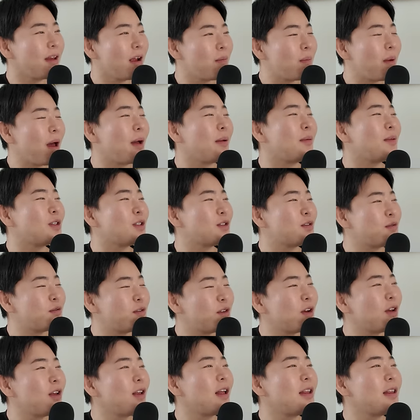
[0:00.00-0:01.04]
in there, but I just
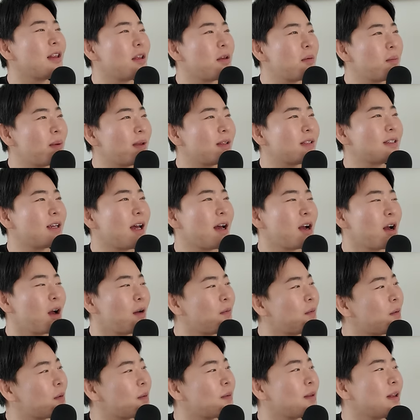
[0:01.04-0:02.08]
feel a little bit
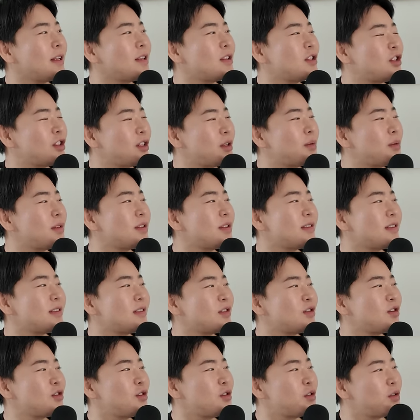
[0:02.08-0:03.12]
uncomfortable. And she was
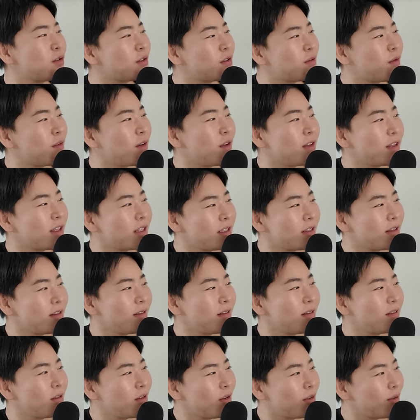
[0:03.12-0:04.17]
just used for
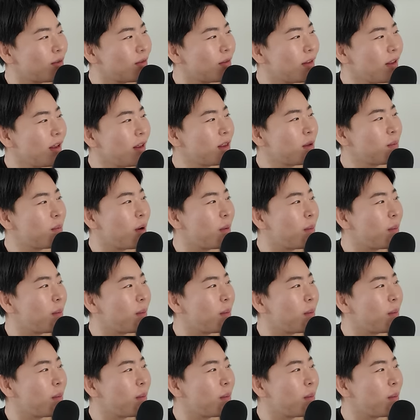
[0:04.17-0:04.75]
the you know the